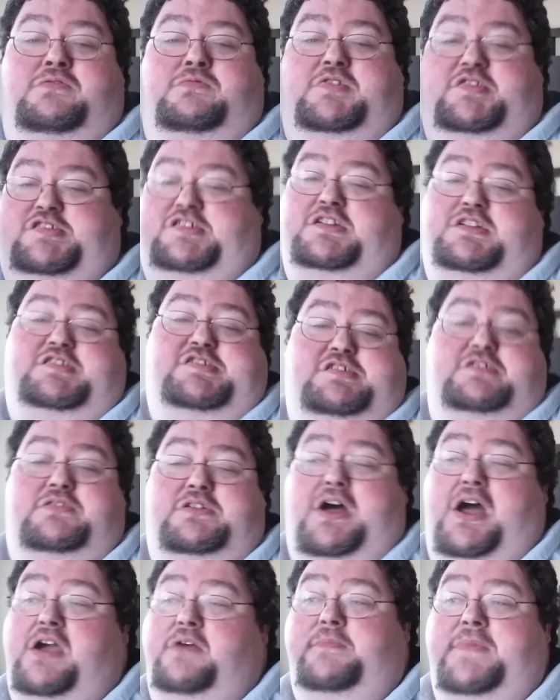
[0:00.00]
we'll see you
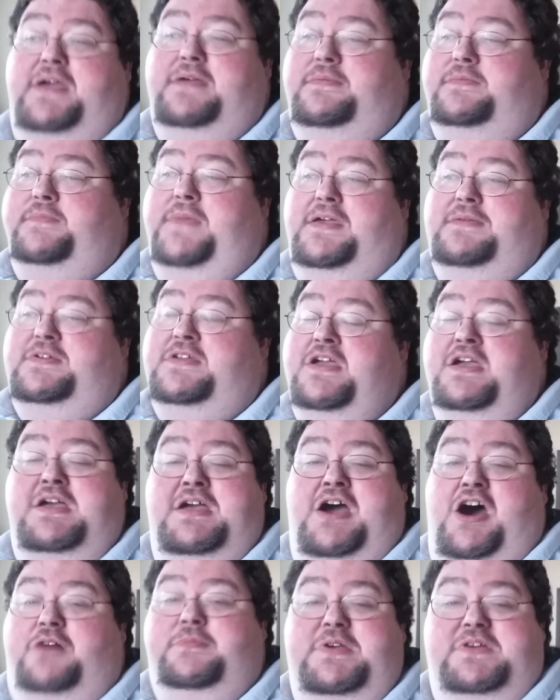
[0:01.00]
soon. I hope maybe
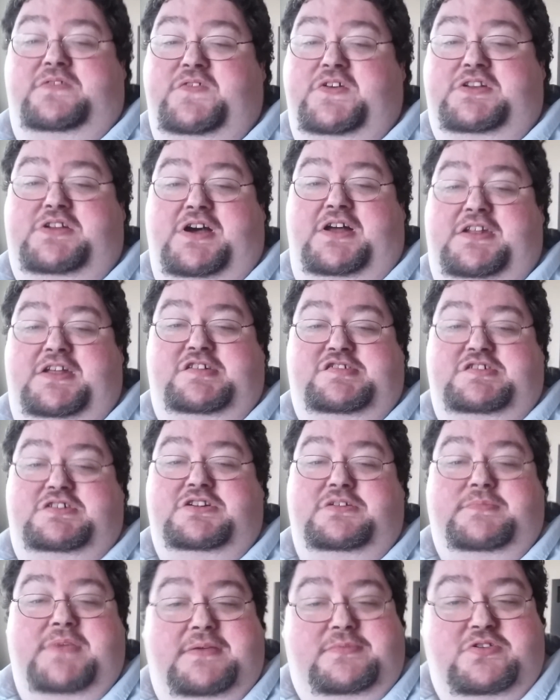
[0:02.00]
I'll be at VidCon next
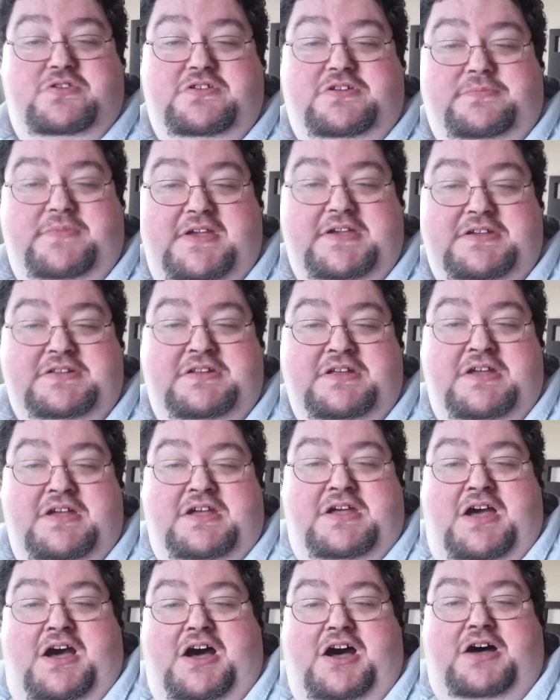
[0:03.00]
year, and maybe you can make it.
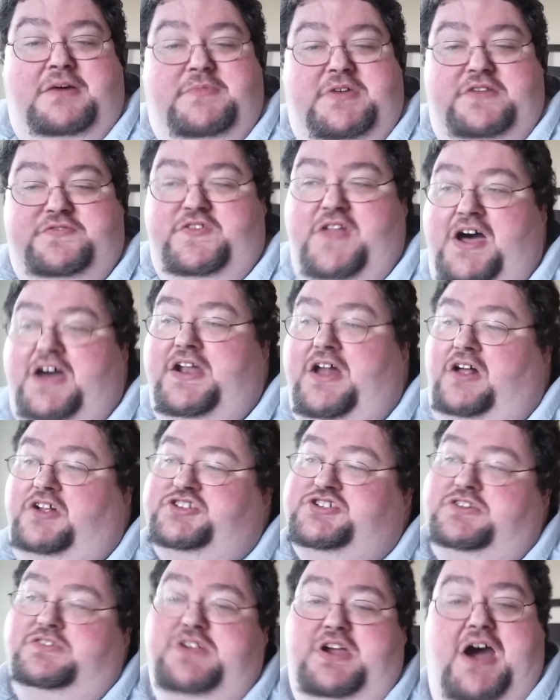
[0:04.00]
But if not, I'll
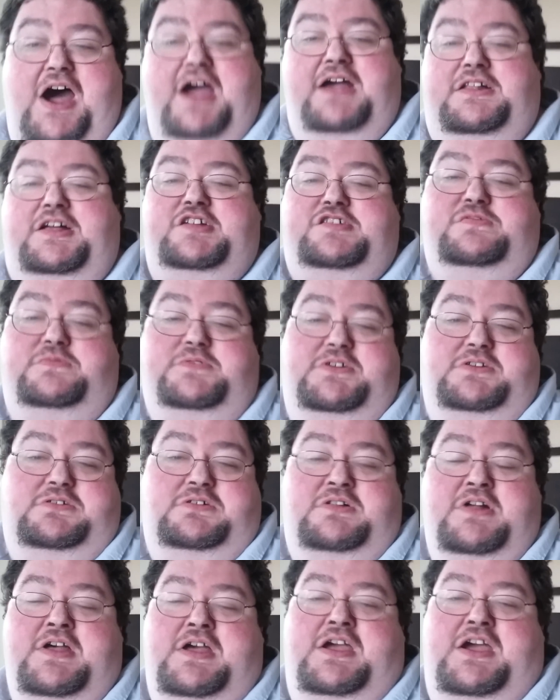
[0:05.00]
show you a highlights
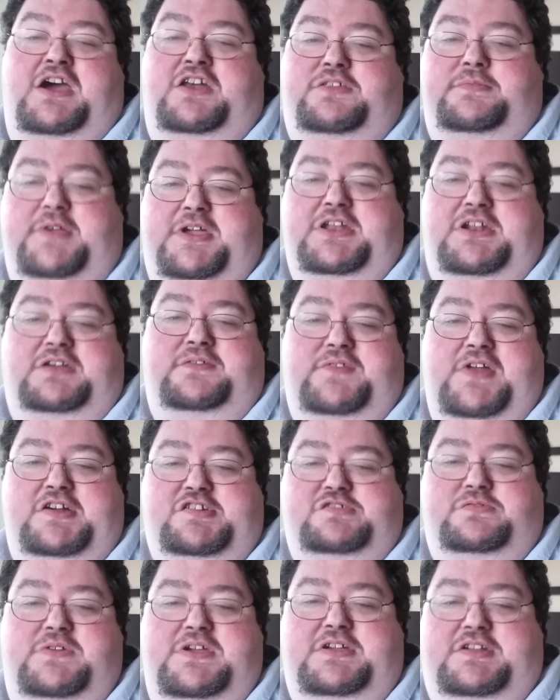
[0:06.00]
reel at the beginning of
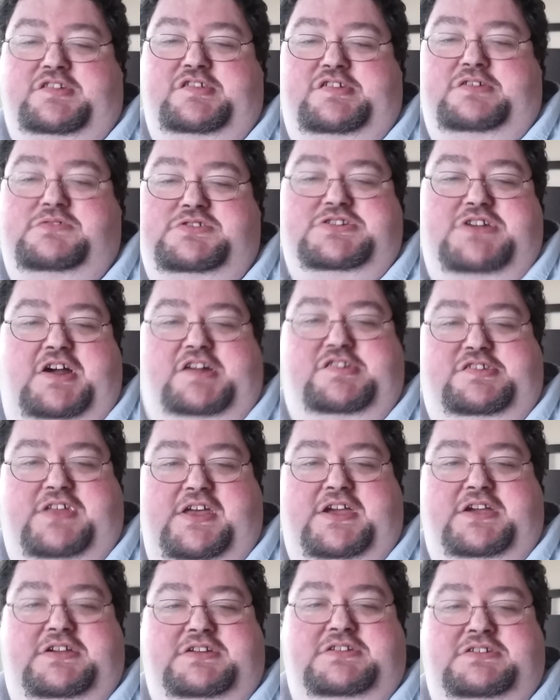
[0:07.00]
next week and see what you guys
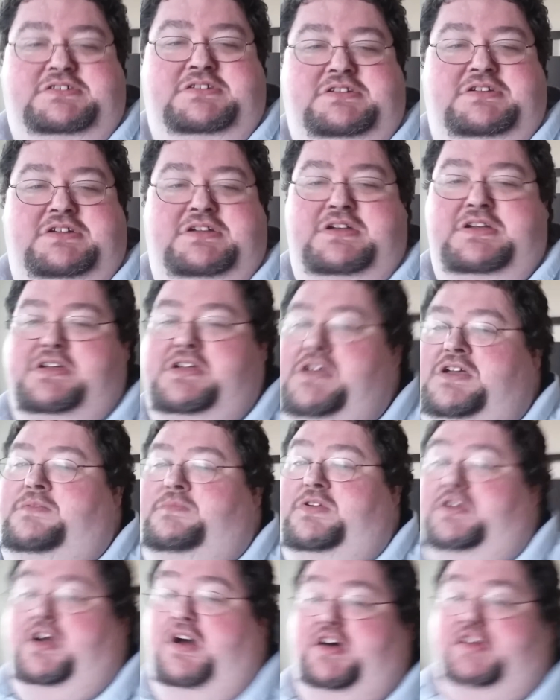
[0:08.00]
think,
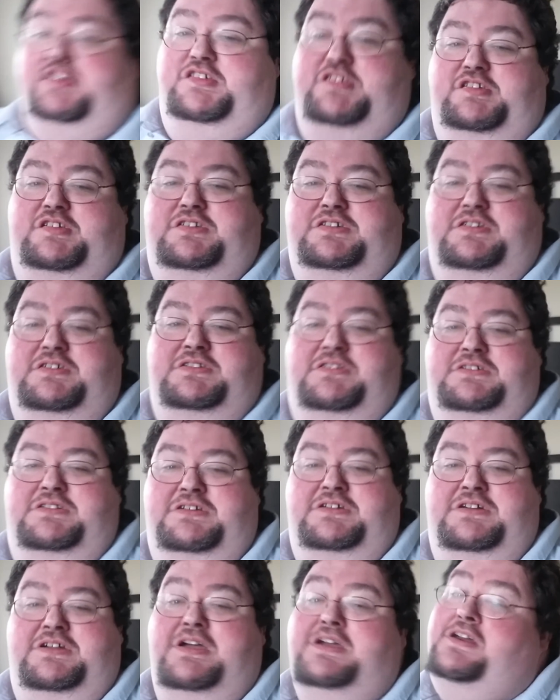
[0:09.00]
because
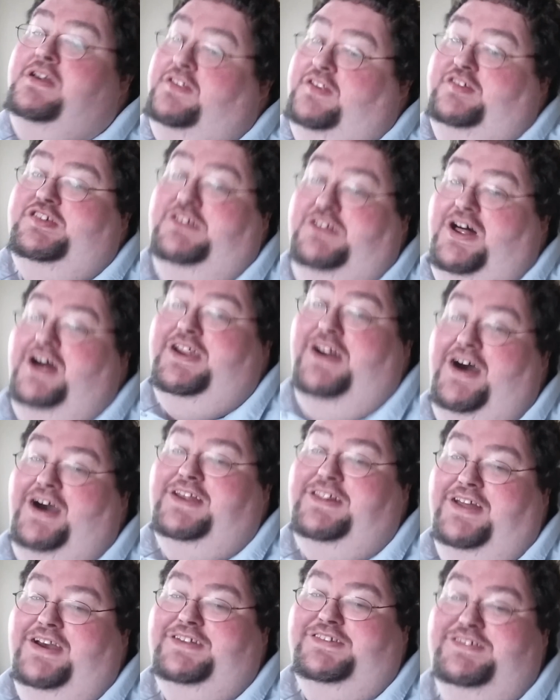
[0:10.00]
there's a lot of
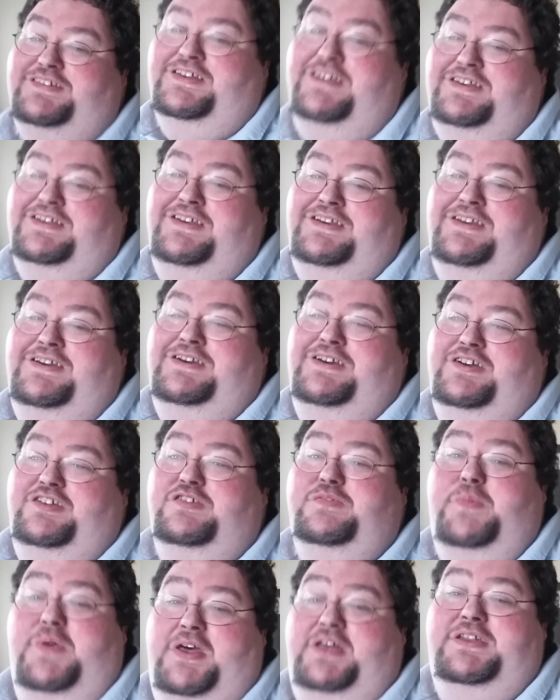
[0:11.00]
highlights.
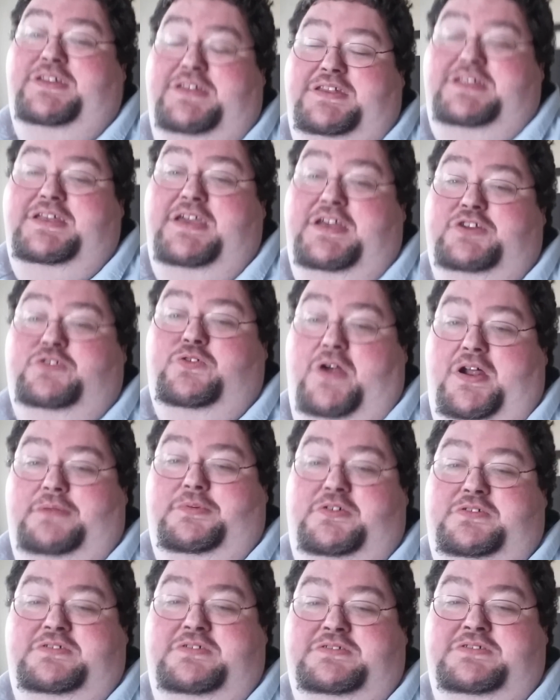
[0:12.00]
It's been
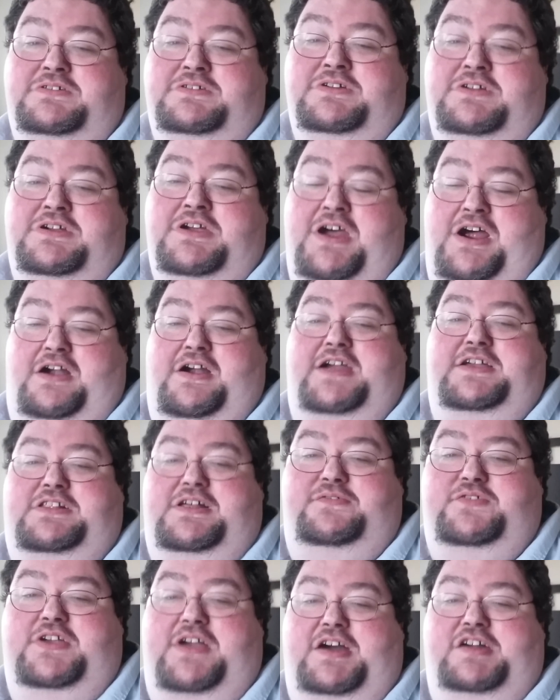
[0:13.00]
incredible. All right,
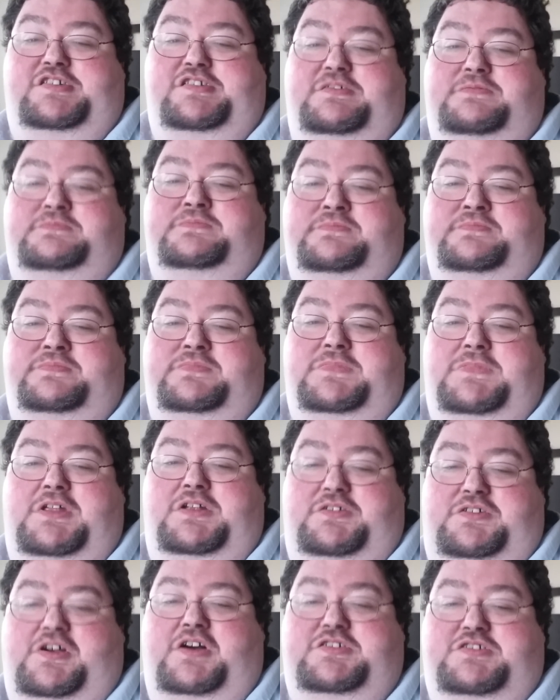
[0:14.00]
love you guys.
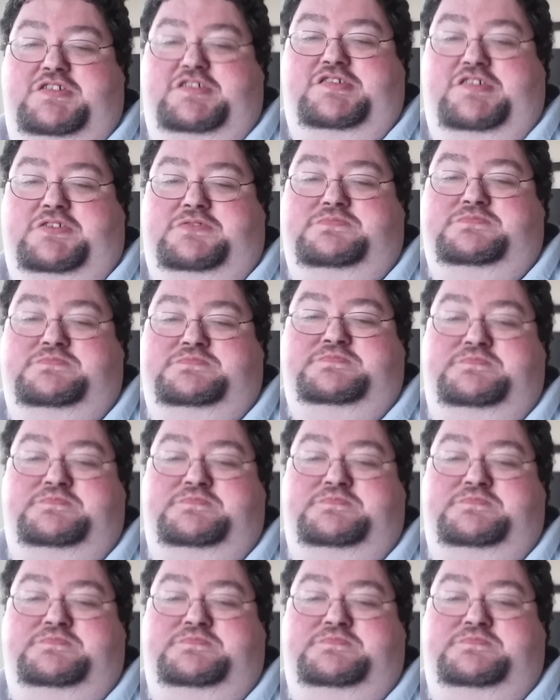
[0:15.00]
I'll talk to you soon.